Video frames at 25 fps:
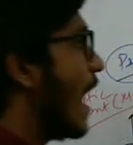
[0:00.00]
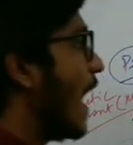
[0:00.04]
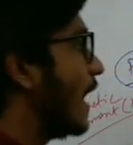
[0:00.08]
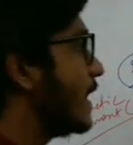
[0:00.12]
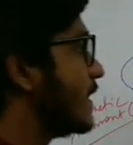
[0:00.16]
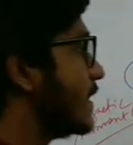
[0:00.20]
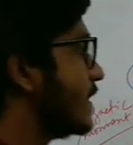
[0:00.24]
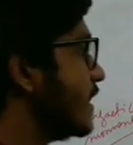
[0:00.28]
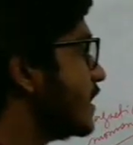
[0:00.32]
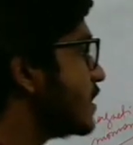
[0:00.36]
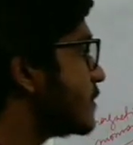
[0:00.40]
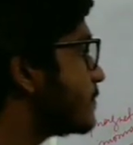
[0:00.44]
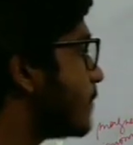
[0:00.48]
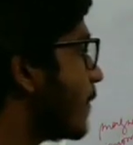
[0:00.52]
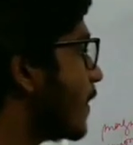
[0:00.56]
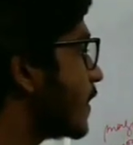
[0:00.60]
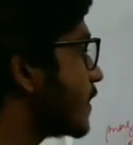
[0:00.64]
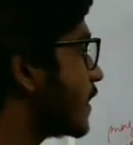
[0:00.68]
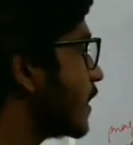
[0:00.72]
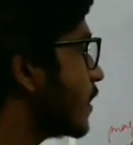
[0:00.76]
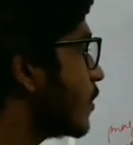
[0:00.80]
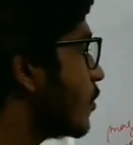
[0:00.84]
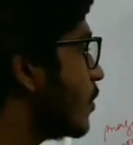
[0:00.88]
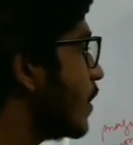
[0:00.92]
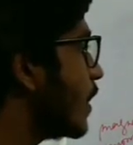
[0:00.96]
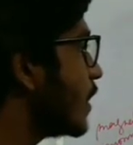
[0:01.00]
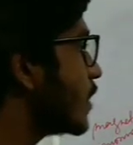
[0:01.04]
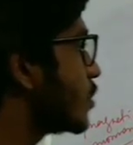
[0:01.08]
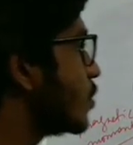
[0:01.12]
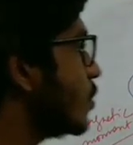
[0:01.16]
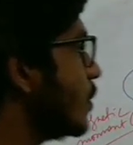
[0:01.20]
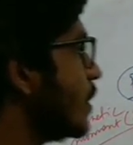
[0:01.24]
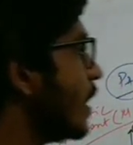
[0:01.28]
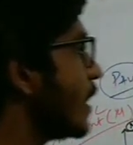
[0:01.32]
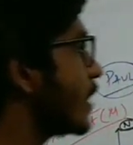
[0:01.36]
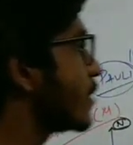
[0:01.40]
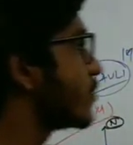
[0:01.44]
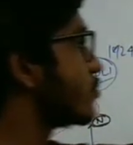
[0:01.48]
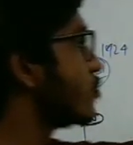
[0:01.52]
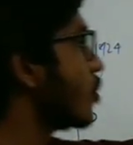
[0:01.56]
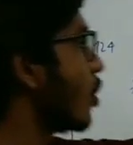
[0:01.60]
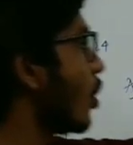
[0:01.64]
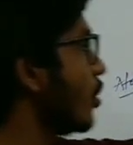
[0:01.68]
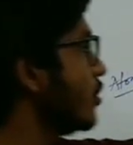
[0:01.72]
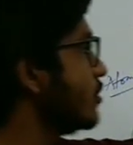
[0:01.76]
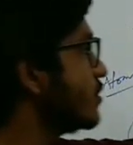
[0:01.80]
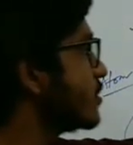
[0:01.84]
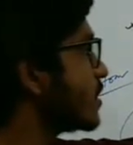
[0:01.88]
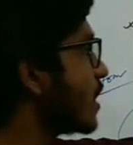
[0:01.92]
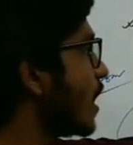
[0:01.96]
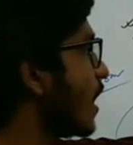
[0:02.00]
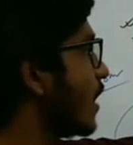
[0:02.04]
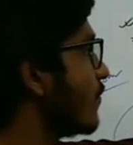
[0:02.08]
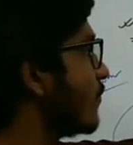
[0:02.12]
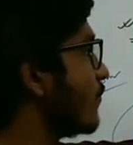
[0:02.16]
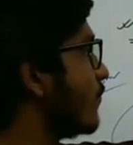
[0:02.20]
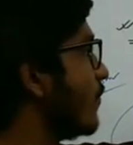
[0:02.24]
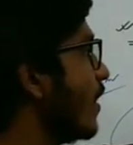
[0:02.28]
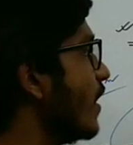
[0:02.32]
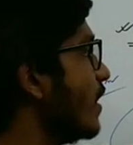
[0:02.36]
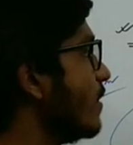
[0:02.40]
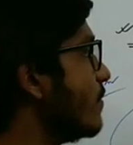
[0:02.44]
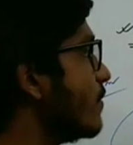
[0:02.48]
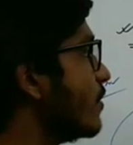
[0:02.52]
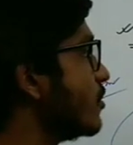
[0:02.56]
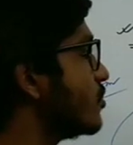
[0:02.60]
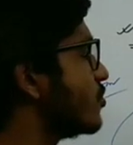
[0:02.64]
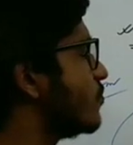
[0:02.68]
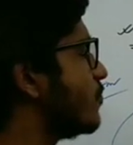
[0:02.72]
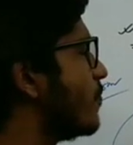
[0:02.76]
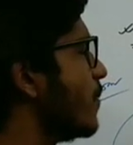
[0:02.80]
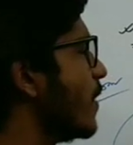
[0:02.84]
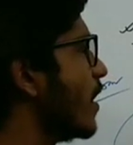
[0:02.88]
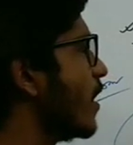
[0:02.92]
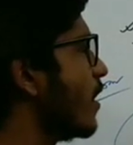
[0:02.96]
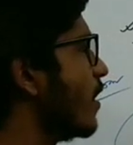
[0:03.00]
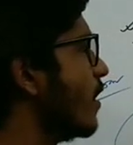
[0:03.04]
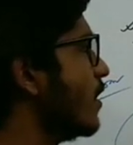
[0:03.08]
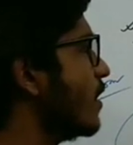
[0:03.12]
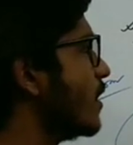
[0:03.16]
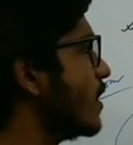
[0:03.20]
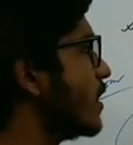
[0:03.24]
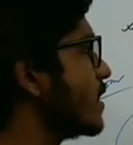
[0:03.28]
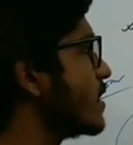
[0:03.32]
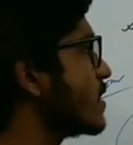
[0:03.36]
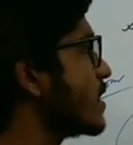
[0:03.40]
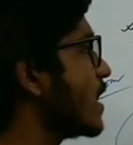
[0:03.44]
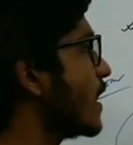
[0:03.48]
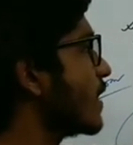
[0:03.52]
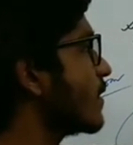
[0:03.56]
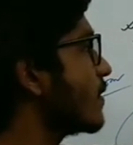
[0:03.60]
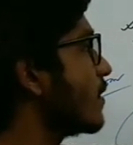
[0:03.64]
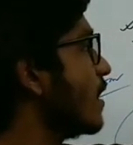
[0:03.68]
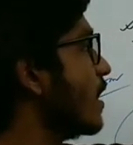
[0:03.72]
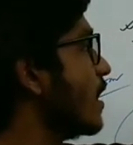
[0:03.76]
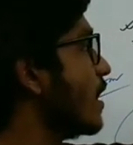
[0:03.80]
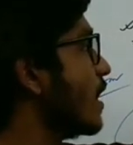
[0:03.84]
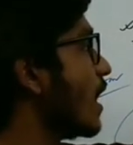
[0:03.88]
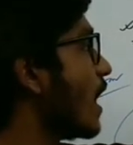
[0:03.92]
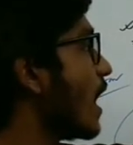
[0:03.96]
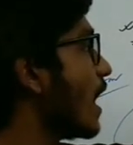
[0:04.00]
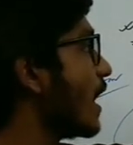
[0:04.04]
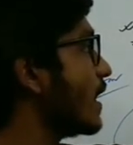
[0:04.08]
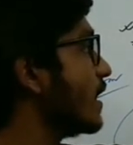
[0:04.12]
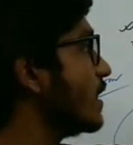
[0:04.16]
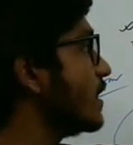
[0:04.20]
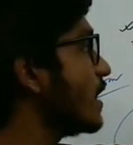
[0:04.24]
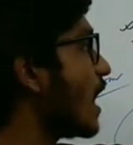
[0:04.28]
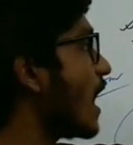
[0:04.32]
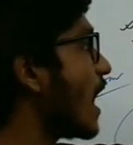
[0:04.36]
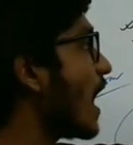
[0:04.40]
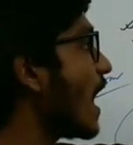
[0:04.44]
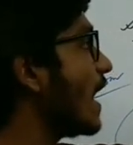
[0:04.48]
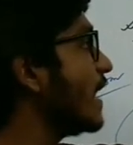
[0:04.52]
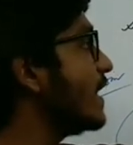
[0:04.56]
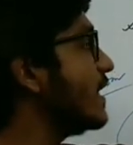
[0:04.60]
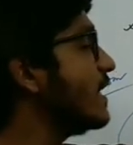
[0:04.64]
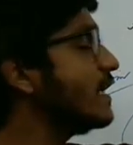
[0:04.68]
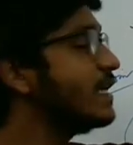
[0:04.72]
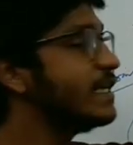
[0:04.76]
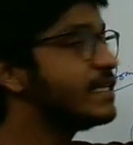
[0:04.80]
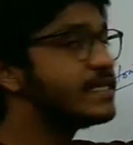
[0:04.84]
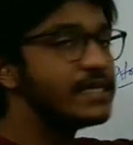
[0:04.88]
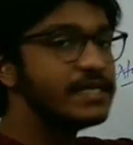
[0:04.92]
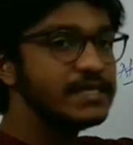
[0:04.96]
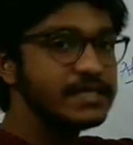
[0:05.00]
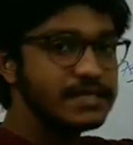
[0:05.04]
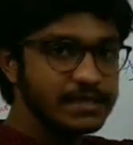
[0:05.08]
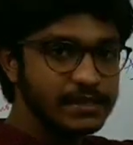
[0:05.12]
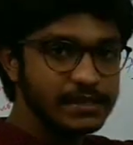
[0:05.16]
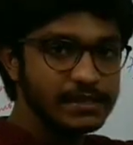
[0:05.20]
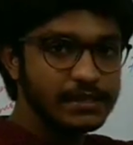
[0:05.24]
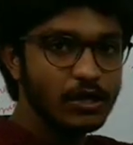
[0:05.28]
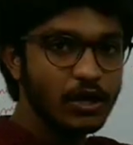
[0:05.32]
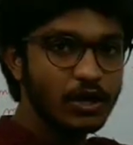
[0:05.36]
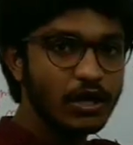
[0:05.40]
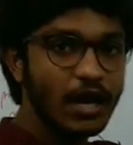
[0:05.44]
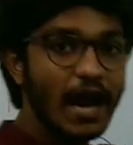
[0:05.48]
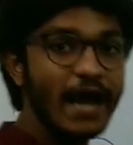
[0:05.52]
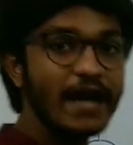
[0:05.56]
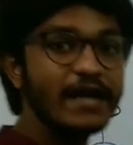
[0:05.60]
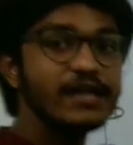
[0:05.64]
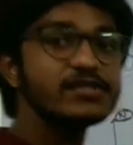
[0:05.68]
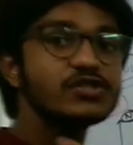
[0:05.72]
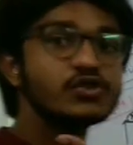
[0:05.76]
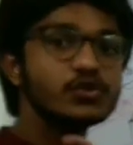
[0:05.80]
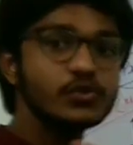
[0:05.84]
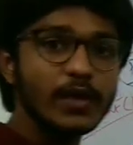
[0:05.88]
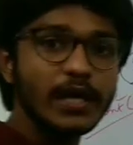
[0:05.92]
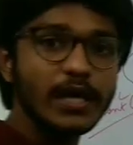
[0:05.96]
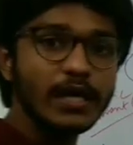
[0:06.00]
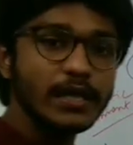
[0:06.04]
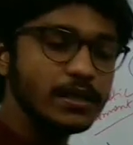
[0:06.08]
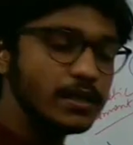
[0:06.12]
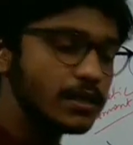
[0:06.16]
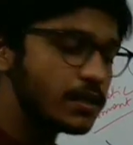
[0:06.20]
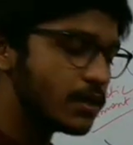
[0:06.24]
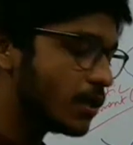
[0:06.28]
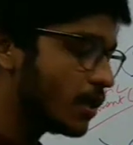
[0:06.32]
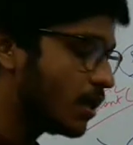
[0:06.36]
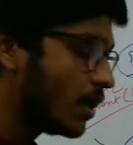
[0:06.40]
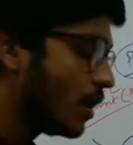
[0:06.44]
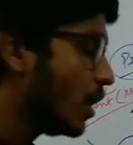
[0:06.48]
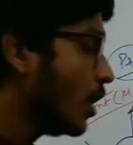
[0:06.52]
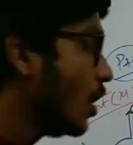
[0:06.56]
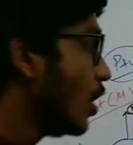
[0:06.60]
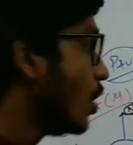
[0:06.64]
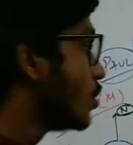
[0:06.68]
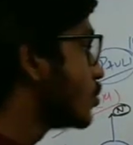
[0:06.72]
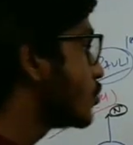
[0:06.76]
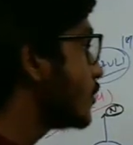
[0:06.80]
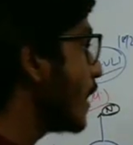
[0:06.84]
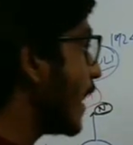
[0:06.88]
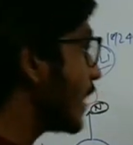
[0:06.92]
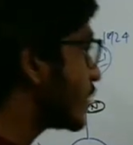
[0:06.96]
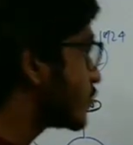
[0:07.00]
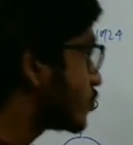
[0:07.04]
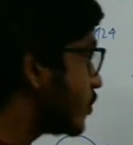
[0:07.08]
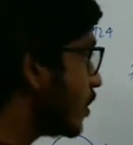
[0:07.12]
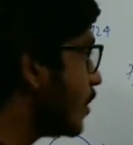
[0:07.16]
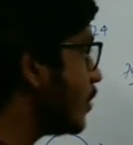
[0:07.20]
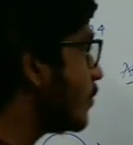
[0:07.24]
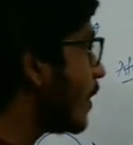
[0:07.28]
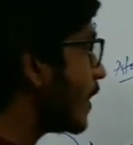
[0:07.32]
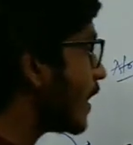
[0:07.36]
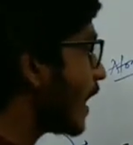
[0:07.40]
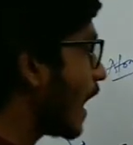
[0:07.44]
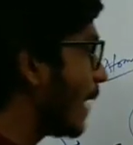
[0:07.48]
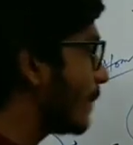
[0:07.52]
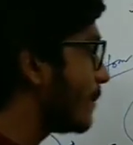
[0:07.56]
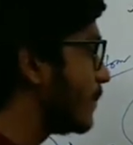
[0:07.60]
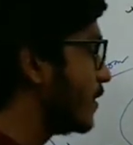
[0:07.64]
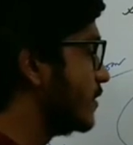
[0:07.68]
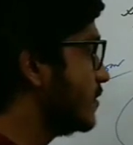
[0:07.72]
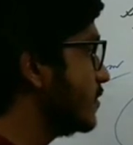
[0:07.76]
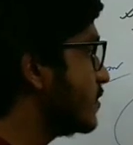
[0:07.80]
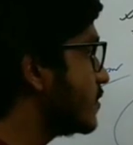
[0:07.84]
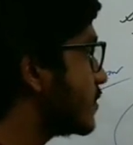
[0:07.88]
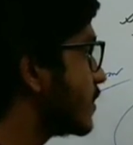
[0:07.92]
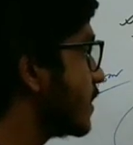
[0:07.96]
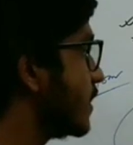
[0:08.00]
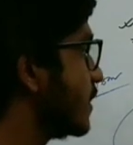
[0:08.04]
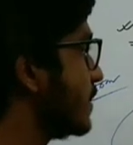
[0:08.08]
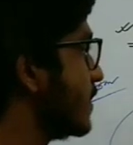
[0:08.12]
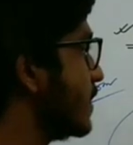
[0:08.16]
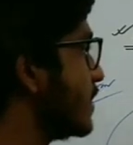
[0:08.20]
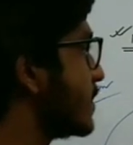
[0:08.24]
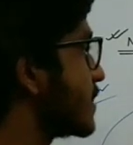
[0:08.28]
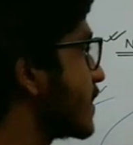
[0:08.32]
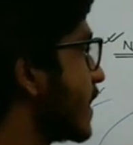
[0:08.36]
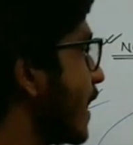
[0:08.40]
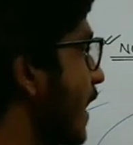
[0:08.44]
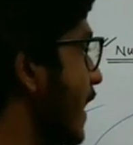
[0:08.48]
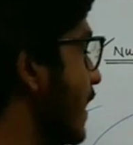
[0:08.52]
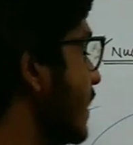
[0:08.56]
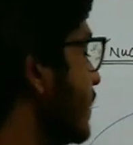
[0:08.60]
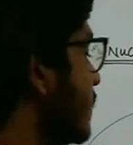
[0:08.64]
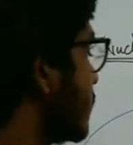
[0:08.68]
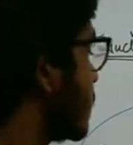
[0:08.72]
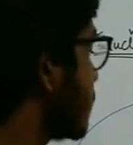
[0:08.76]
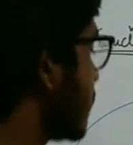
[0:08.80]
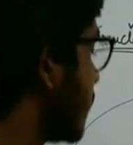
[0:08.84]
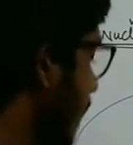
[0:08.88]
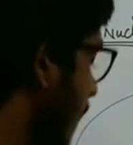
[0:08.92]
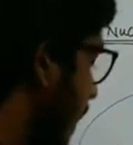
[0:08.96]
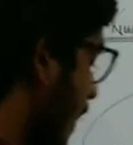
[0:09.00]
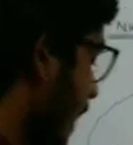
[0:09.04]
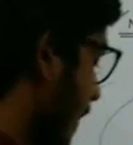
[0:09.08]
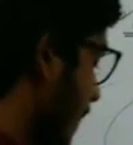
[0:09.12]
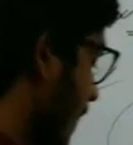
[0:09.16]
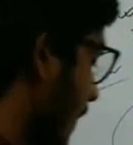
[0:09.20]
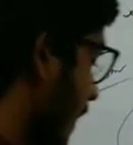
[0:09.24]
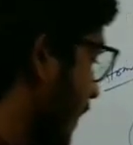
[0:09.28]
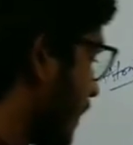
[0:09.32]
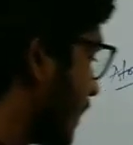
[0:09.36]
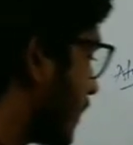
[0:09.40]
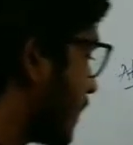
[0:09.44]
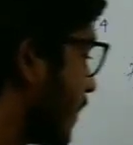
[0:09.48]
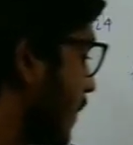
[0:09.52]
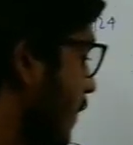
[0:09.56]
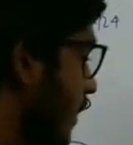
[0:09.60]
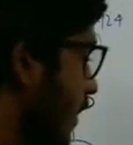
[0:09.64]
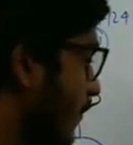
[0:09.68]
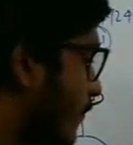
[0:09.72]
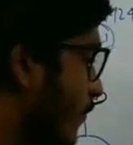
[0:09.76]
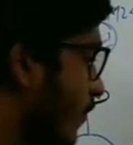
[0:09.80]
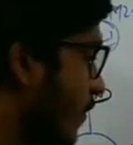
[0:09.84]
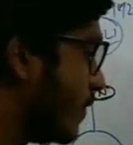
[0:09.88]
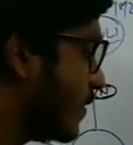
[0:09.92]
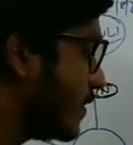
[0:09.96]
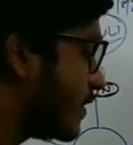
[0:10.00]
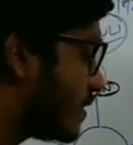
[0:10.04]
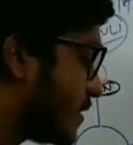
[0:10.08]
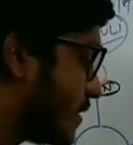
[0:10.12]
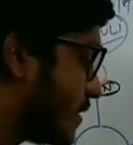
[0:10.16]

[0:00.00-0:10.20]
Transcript: and this particular 2 electrons are very much paired in the high intensity or higher strain. So actually what happens in this case, that if you will